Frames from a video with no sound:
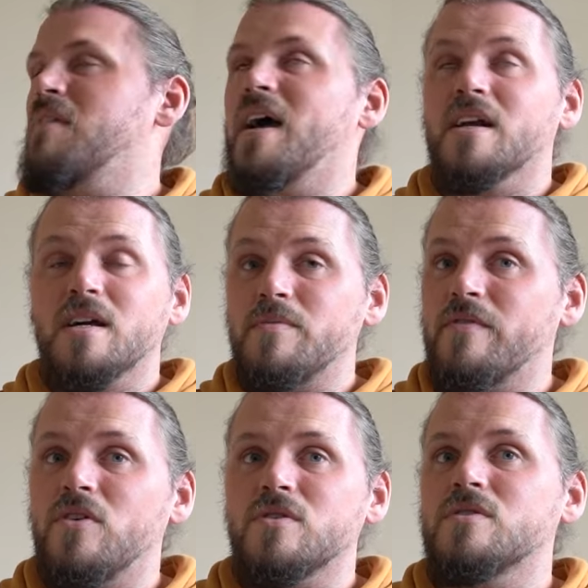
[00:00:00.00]
and a couple of
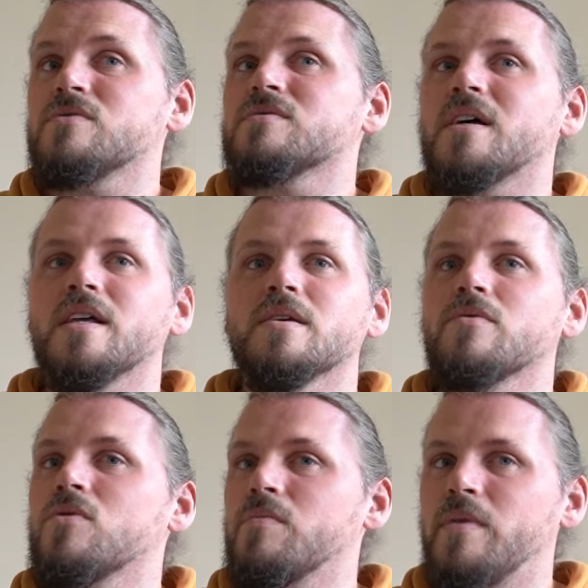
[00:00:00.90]
hostels, and they were
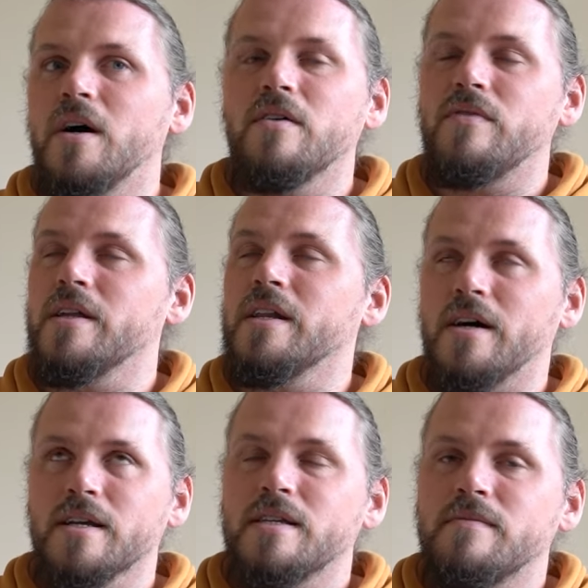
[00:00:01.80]
all perfectly
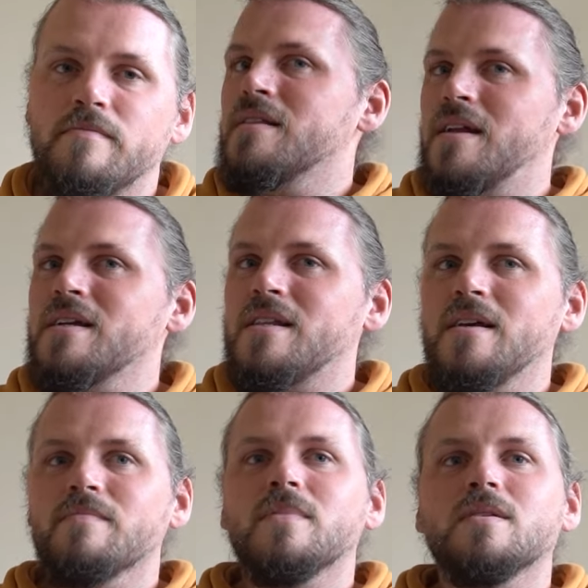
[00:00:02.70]
nice. The next
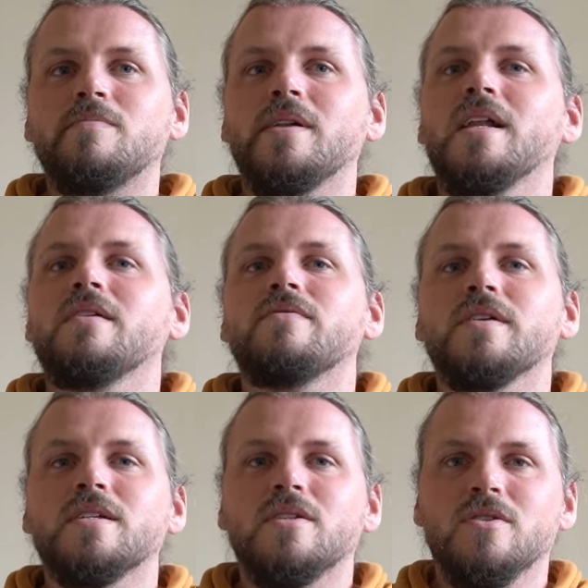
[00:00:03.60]
day, there's plenty of
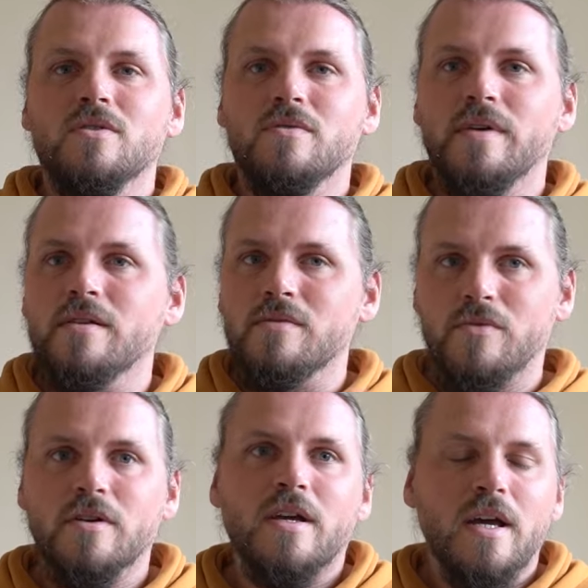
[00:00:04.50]
things to do around the
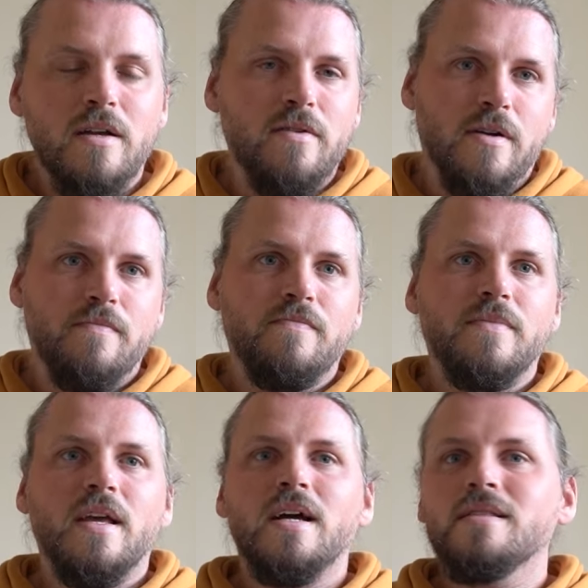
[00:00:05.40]
Wanaka area,
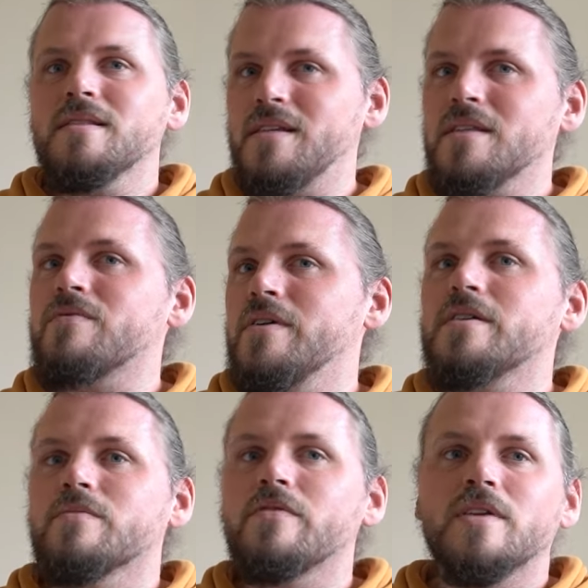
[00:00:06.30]
and this is the
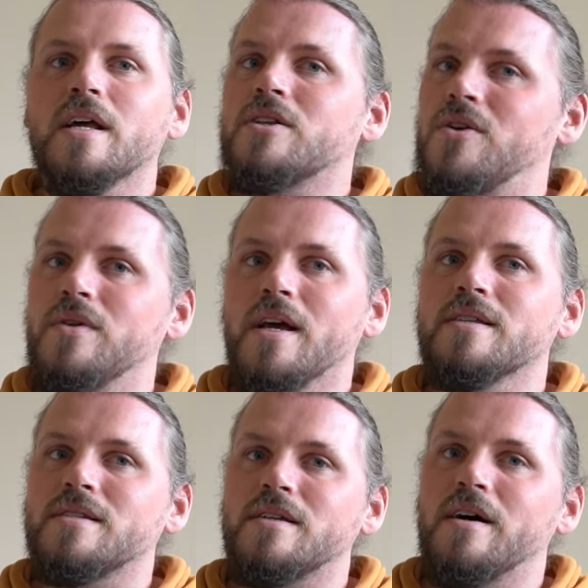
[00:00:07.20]
region we've set 2 days
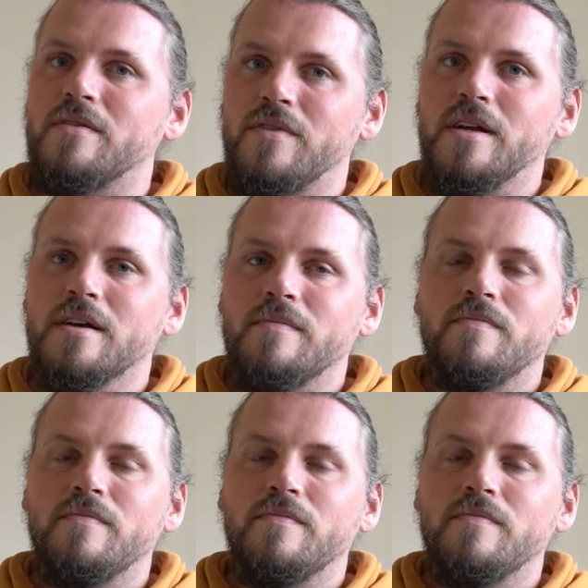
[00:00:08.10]
aside for here.